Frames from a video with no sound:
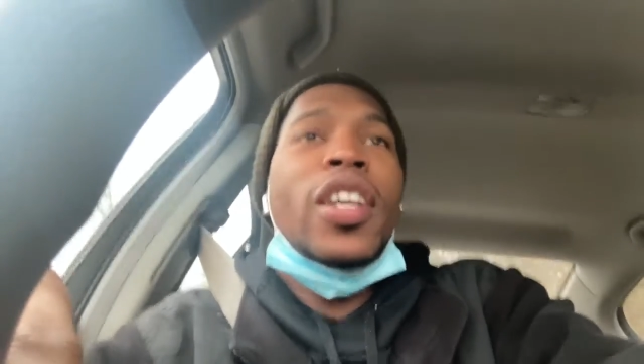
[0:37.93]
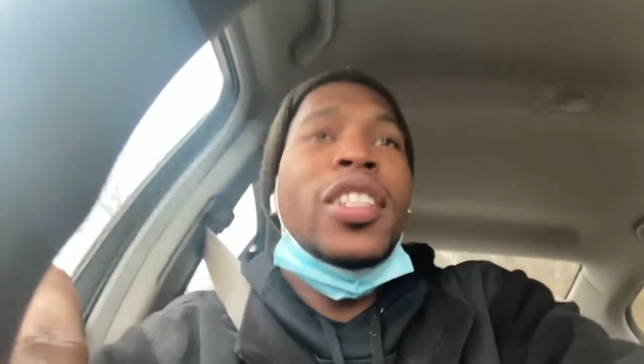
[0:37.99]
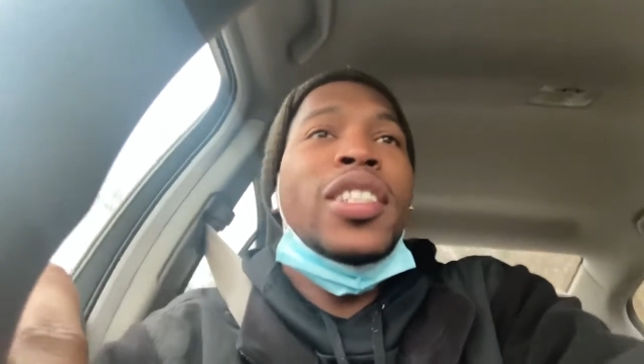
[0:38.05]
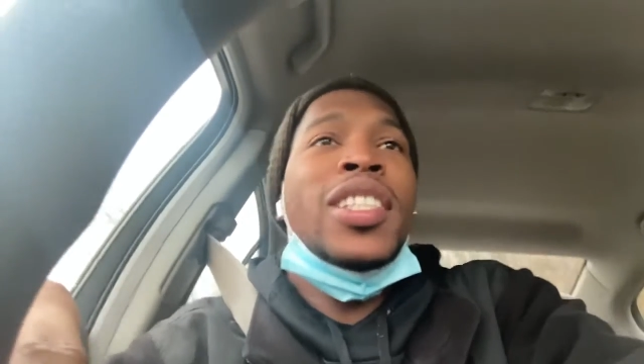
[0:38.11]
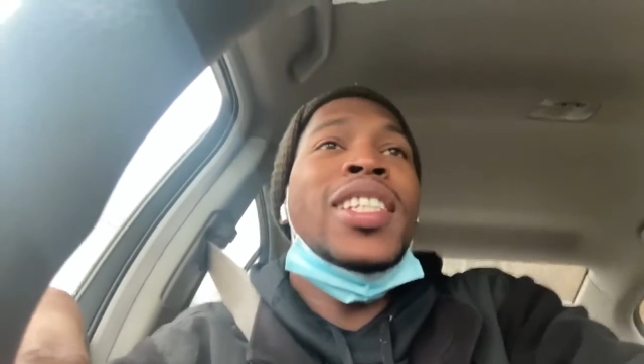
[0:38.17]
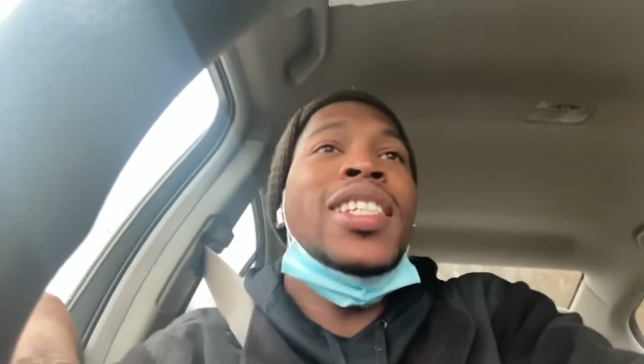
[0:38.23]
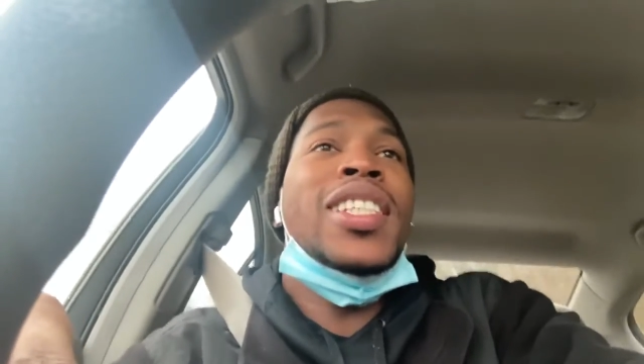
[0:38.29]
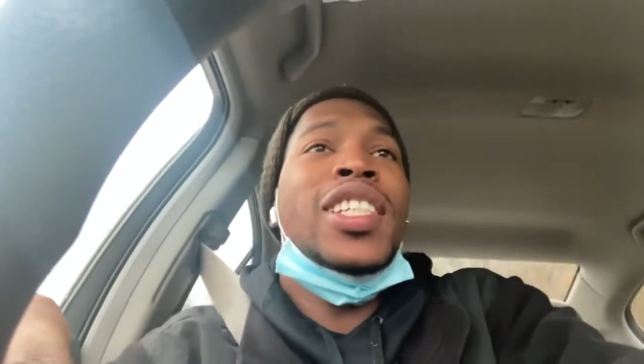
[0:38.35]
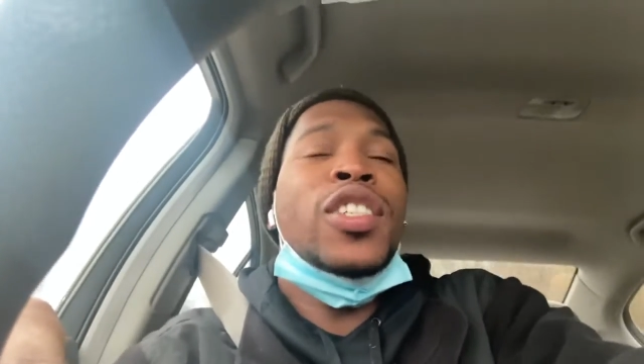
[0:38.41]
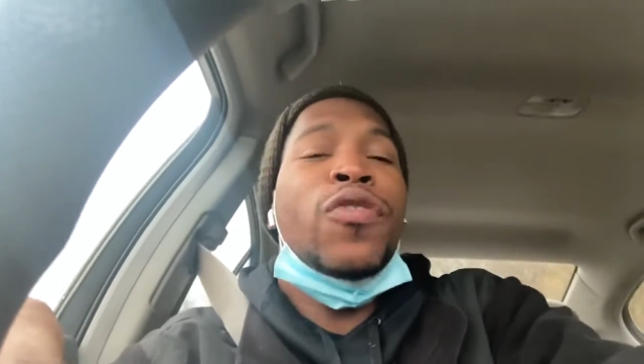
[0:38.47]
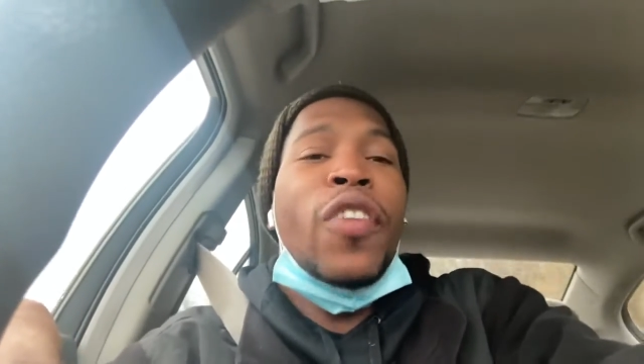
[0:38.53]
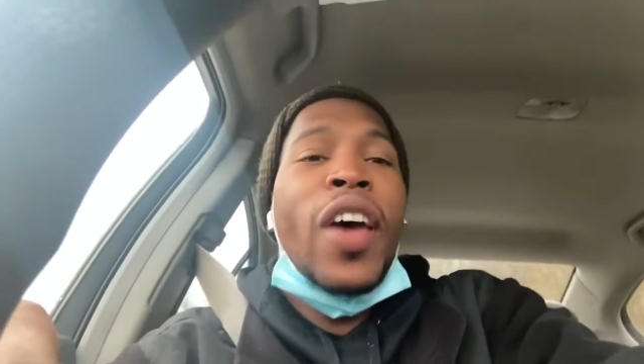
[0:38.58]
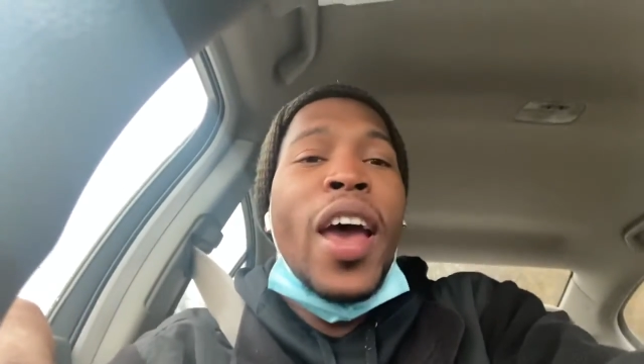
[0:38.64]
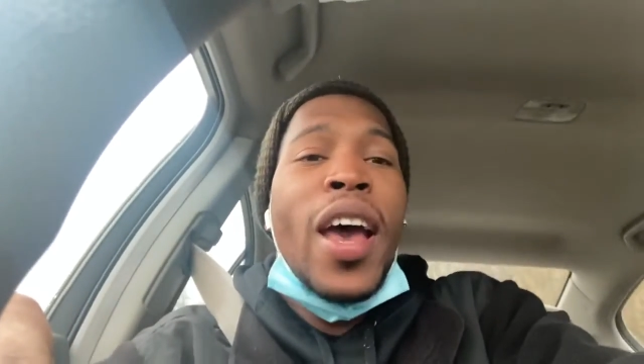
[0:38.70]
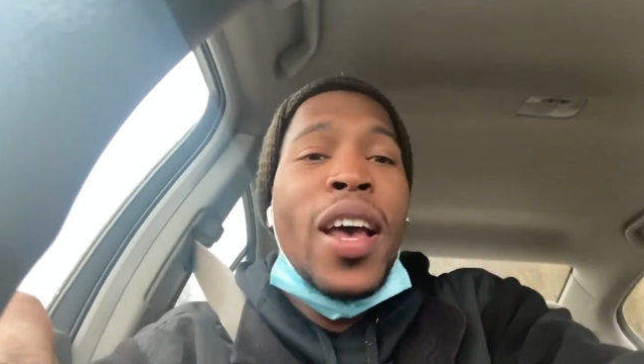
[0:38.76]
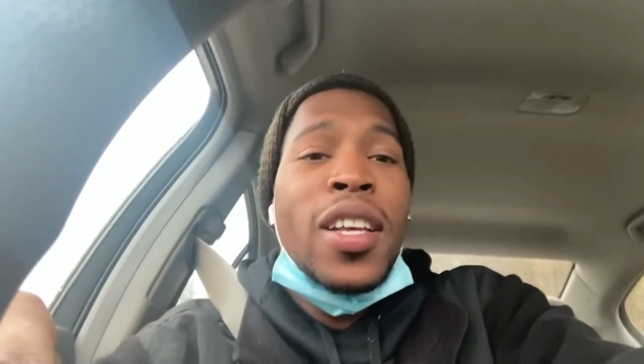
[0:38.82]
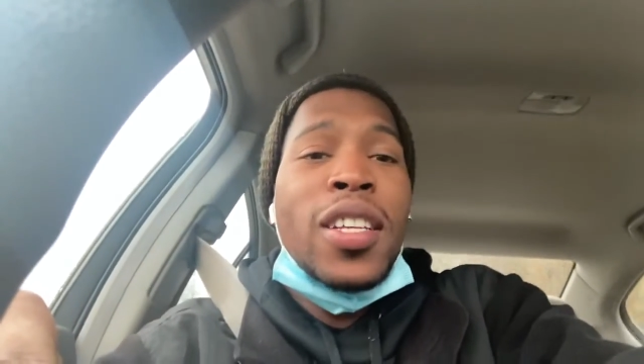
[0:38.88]
just as
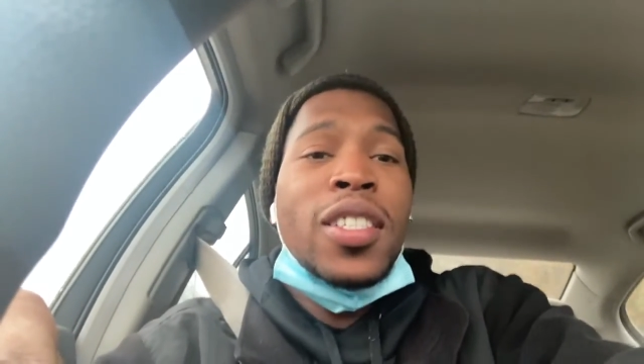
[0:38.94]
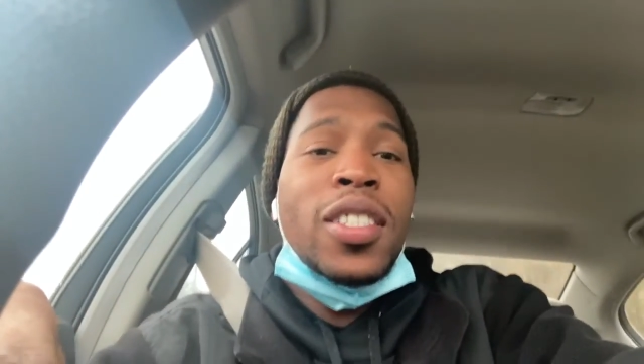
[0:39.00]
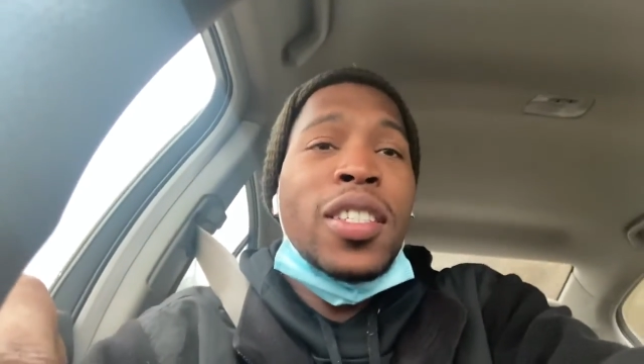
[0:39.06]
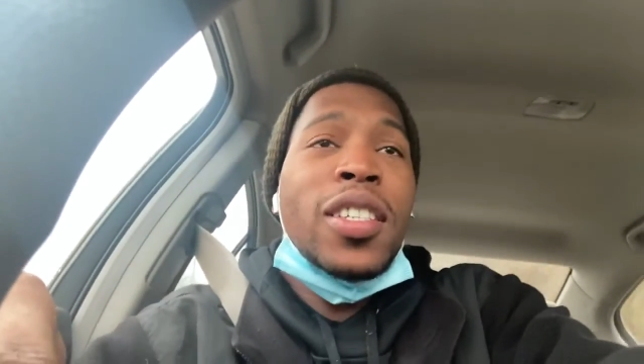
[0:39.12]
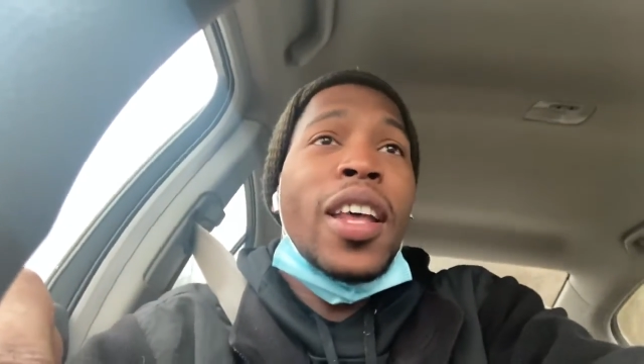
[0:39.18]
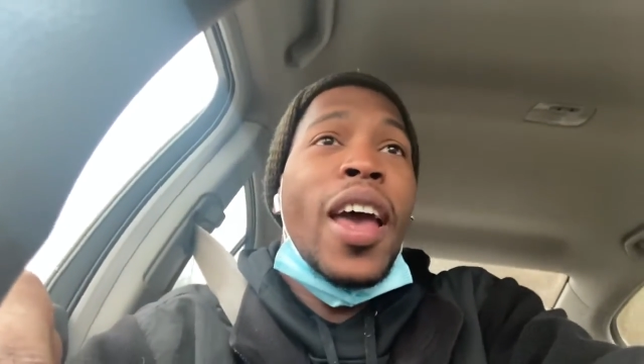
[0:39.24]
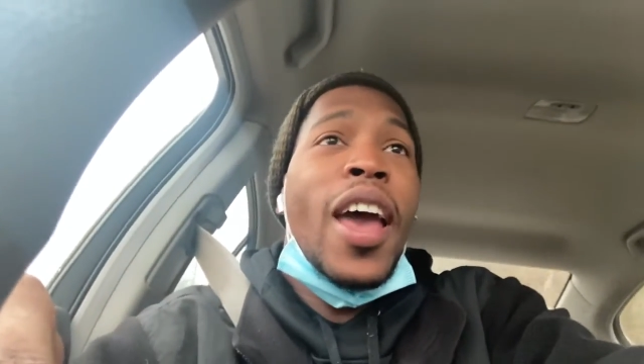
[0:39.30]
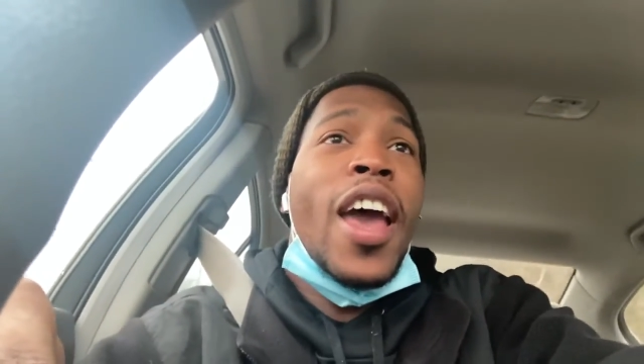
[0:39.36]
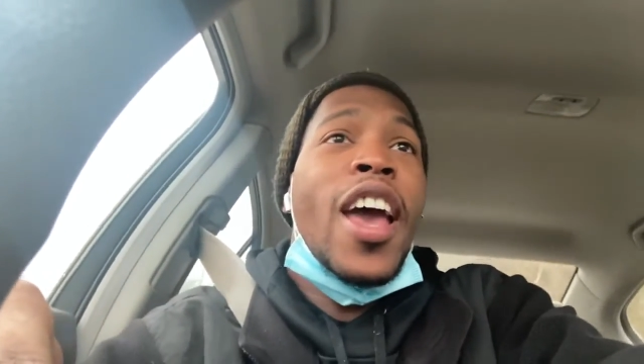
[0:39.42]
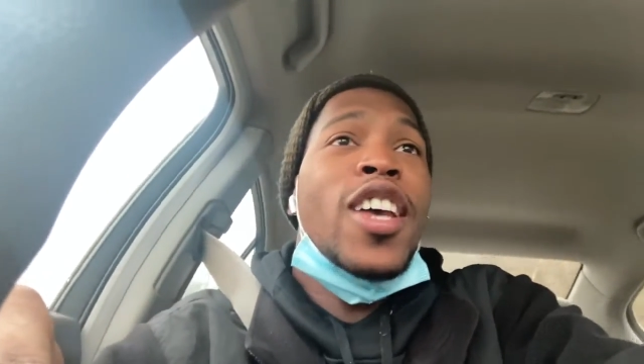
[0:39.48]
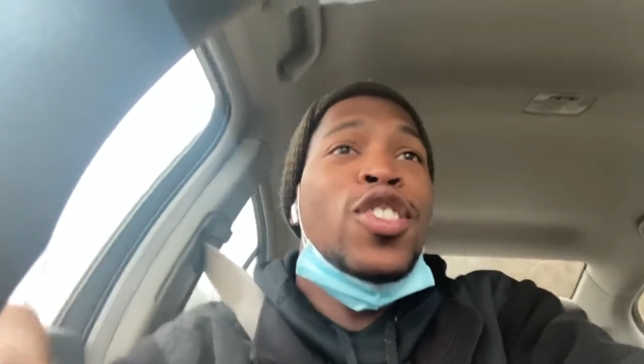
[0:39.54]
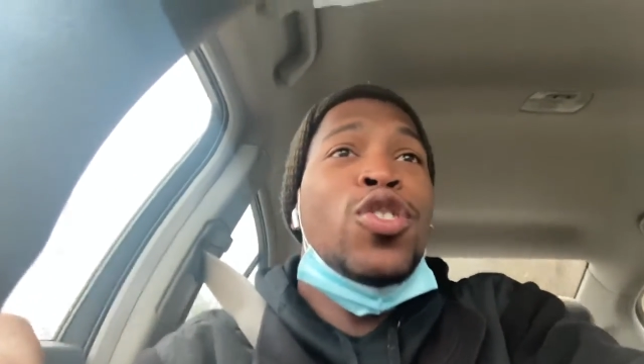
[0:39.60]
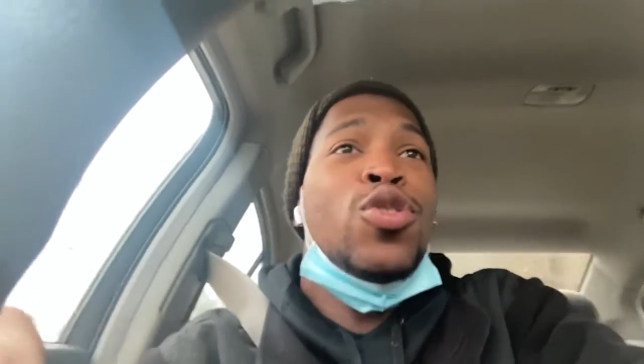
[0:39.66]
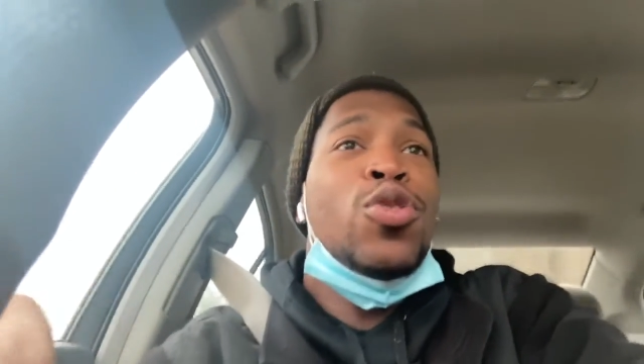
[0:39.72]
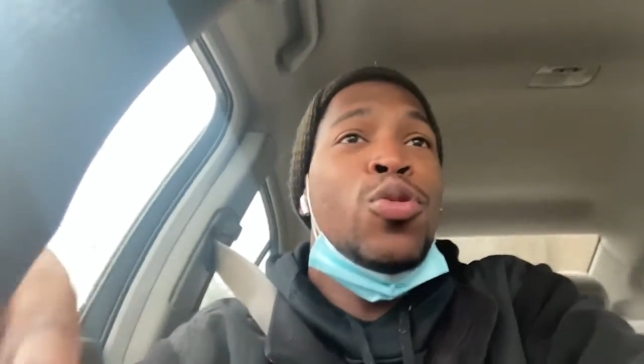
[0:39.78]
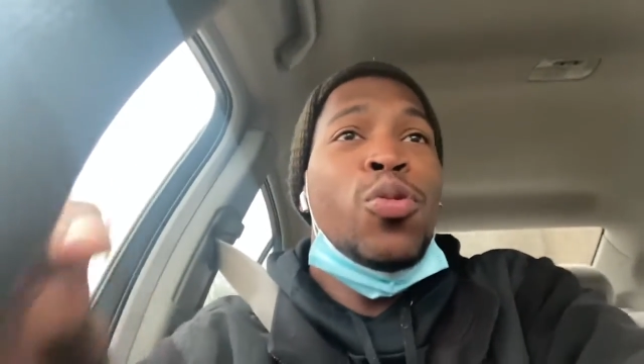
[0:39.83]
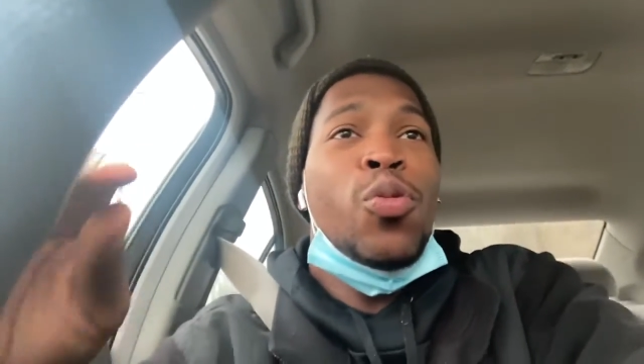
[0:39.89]
fast
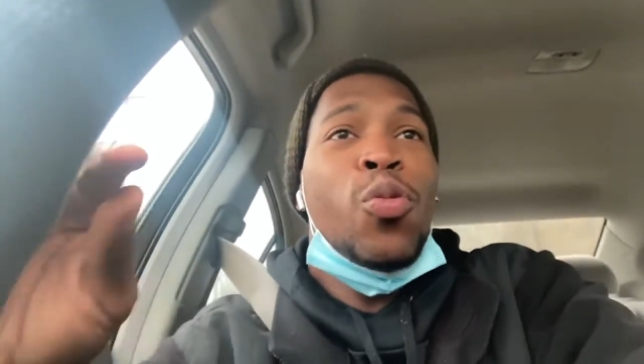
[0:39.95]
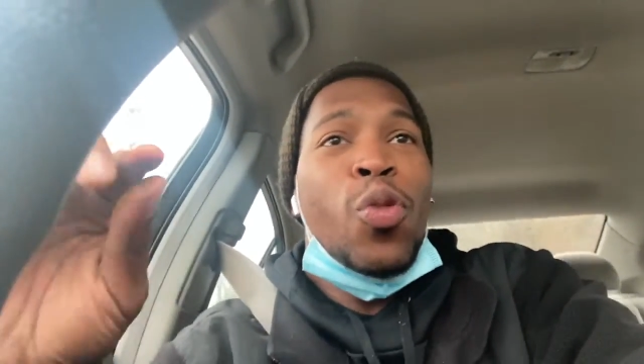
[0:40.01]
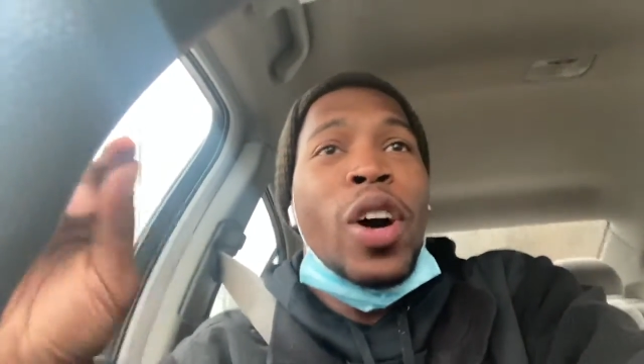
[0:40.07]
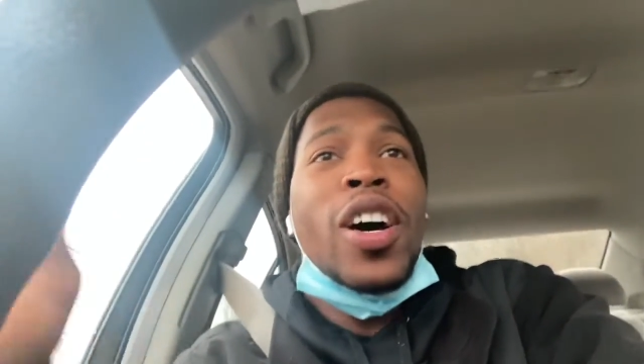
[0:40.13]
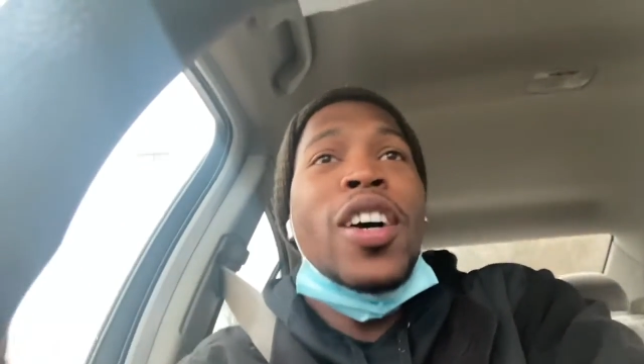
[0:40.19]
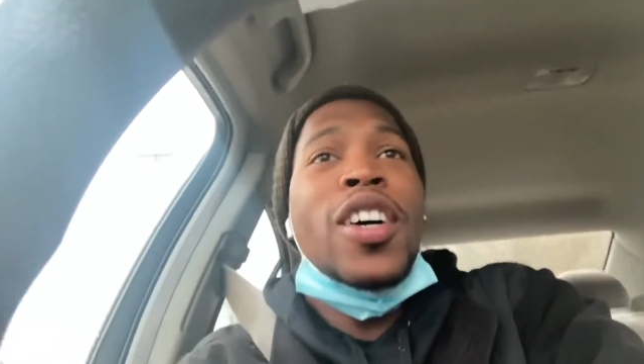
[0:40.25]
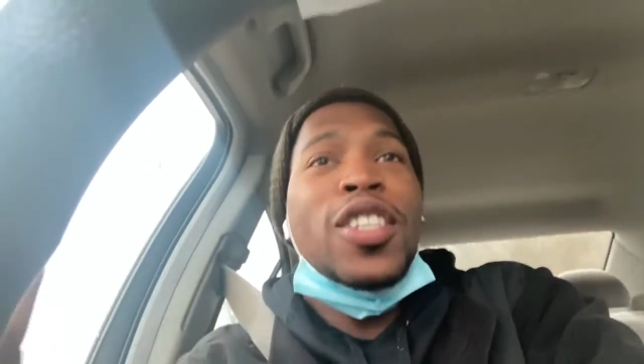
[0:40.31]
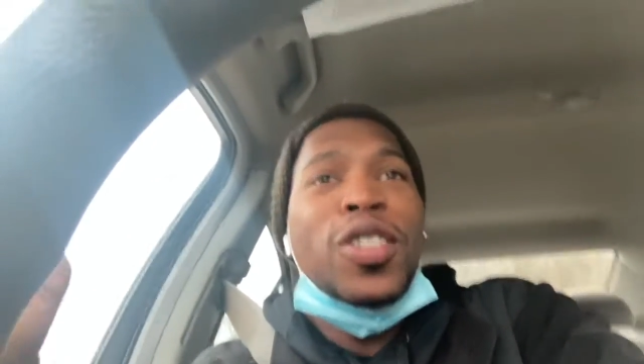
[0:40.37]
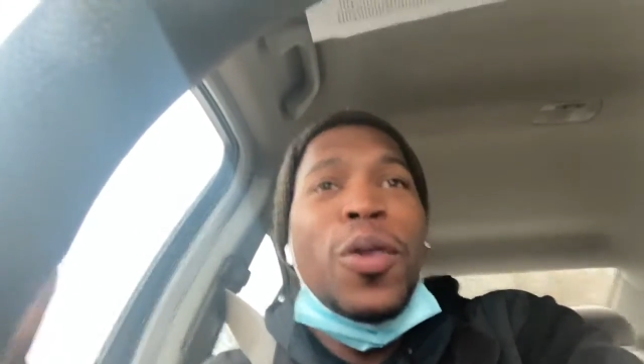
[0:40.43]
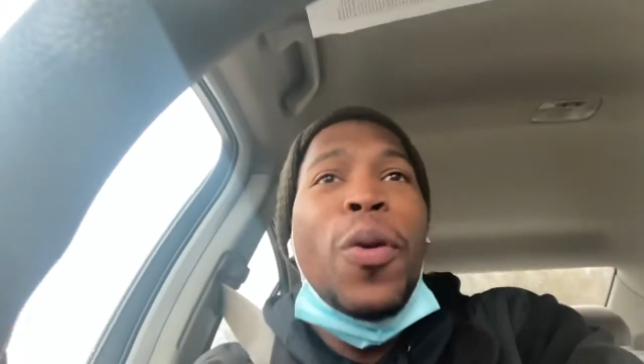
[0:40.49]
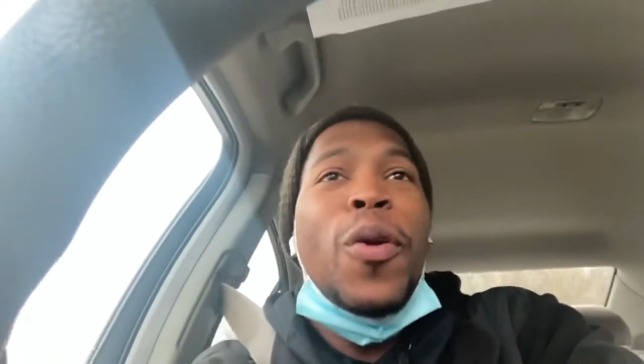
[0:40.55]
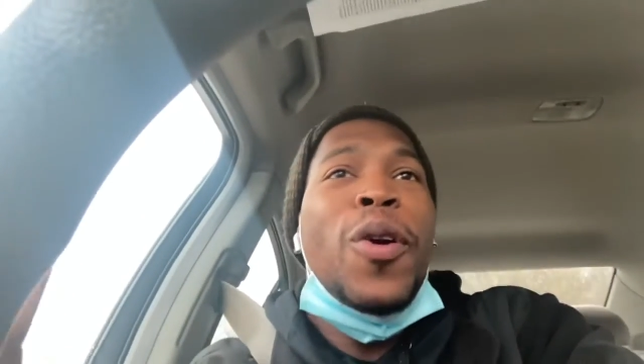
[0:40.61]
as you was